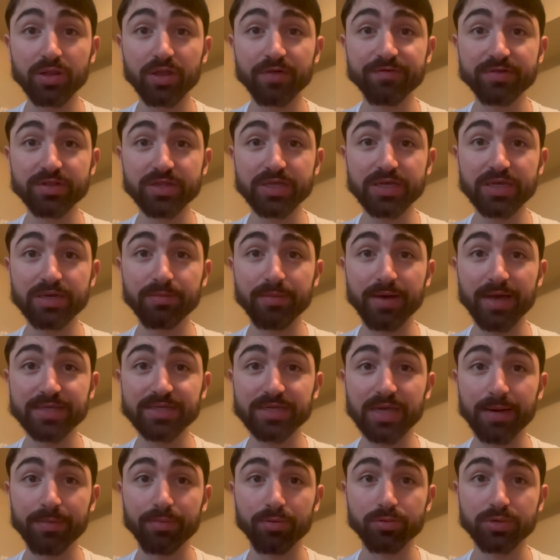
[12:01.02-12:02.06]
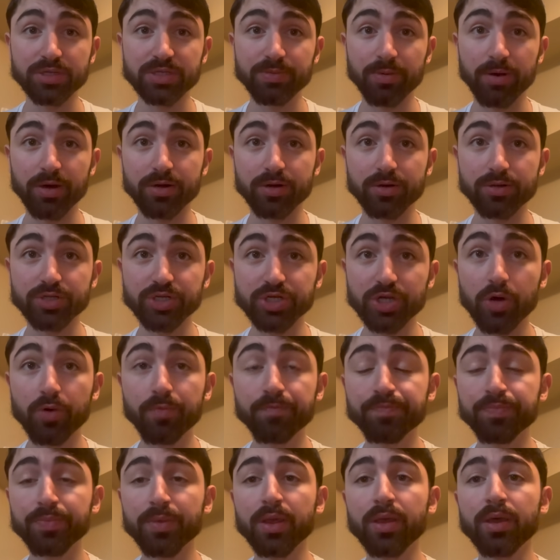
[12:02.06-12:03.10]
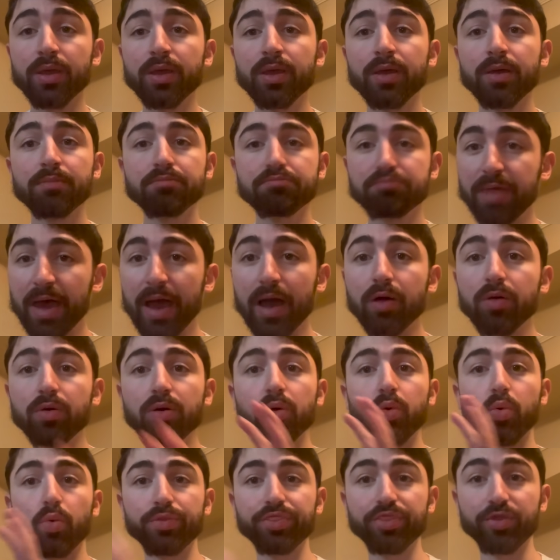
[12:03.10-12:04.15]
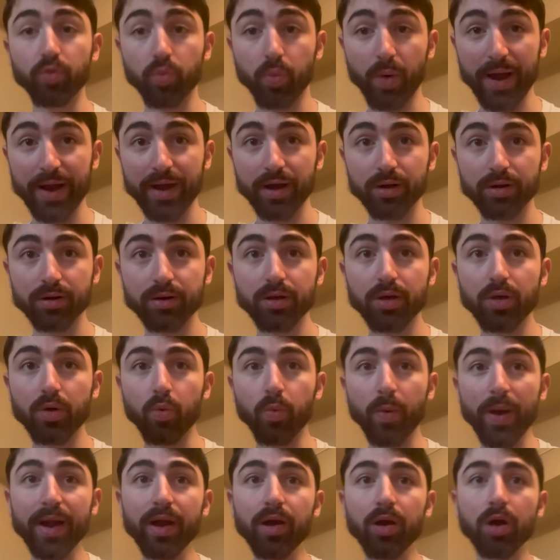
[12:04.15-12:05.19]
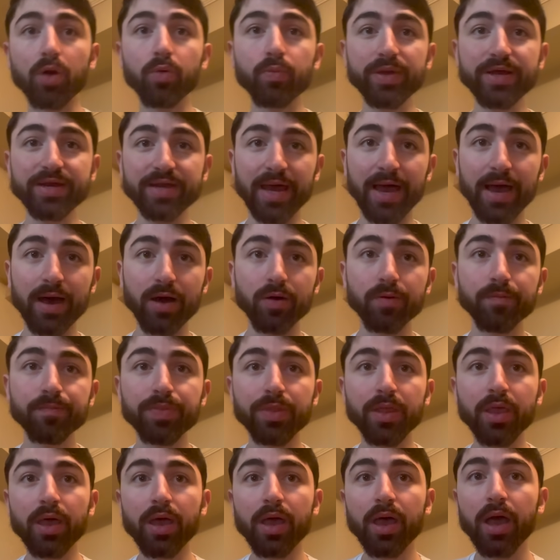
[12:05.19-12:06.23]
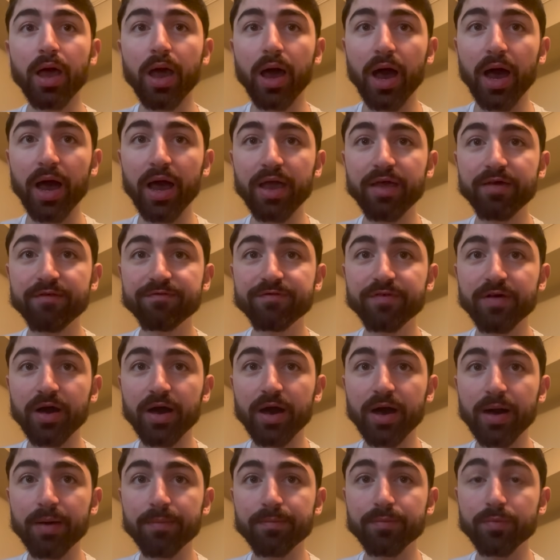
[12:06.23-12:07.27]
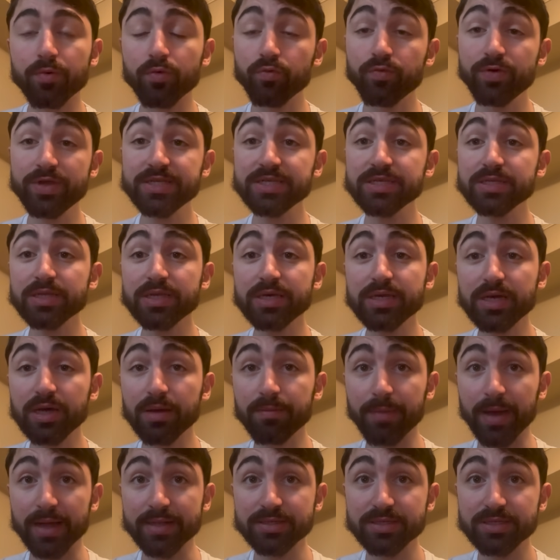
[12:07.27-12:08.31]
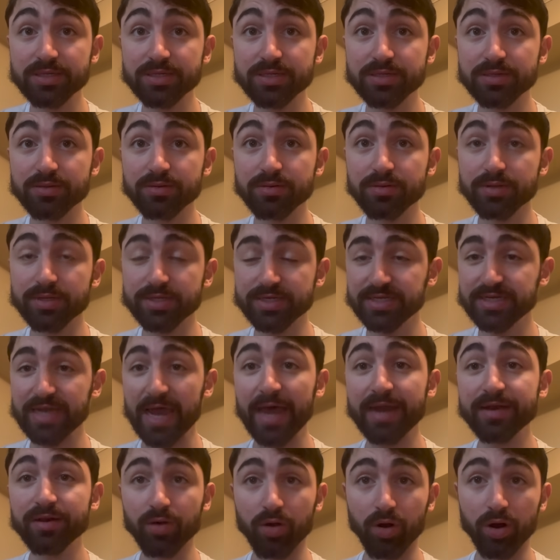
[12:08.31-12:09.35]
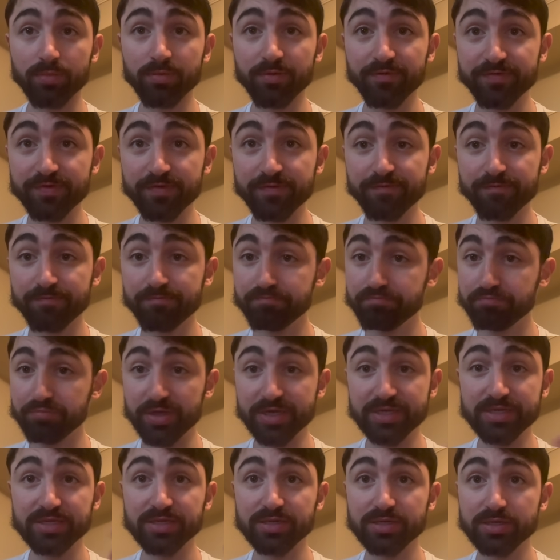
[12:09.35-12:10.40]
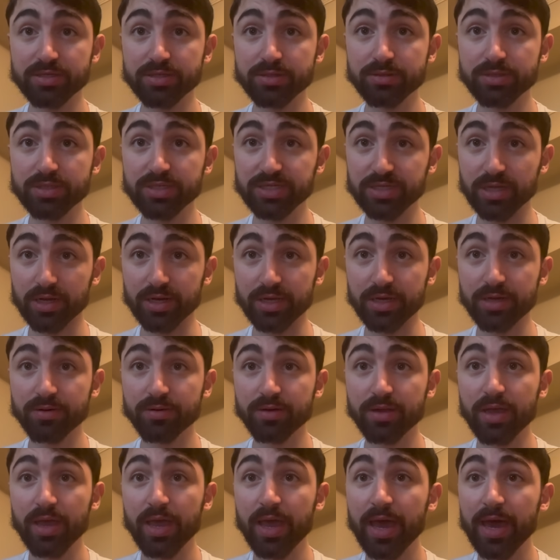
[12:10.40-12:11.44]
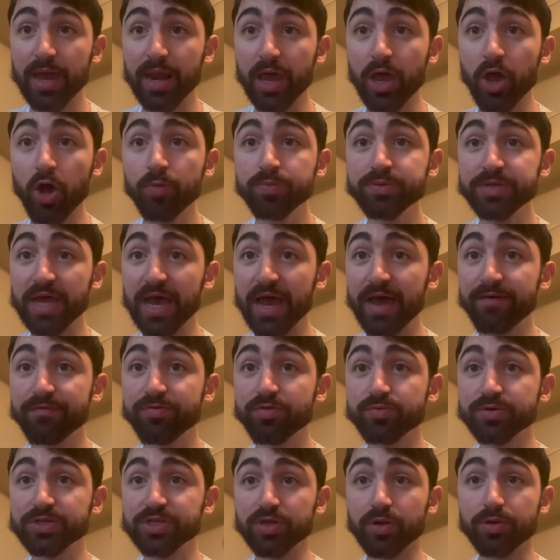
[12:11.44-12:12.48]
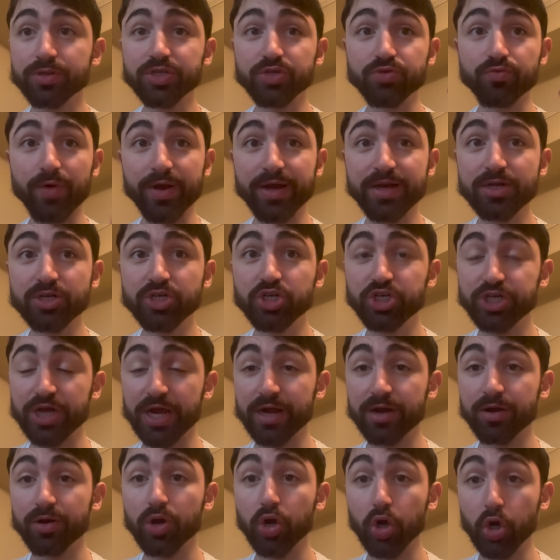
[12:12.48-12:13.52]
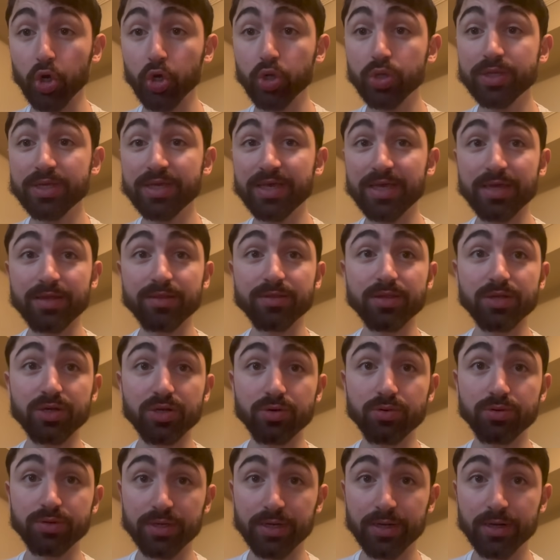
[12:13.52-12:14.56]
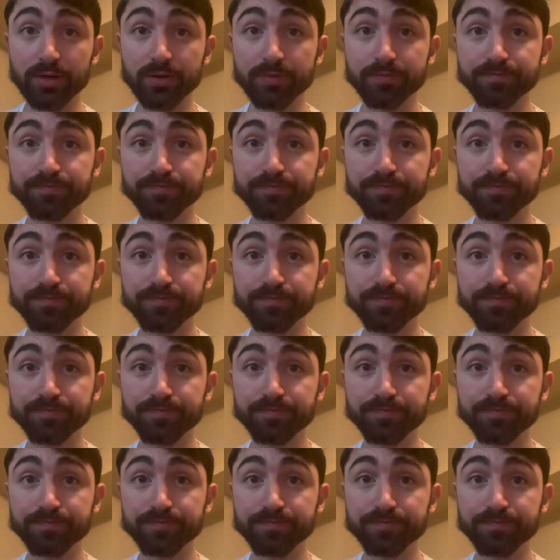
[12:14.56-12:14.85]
of a lean mass hyperresponder. So now the where. Where are we now? I've um, recently commenced the statin arm of the, this study, and I hope to have the results ready to share early in the new year.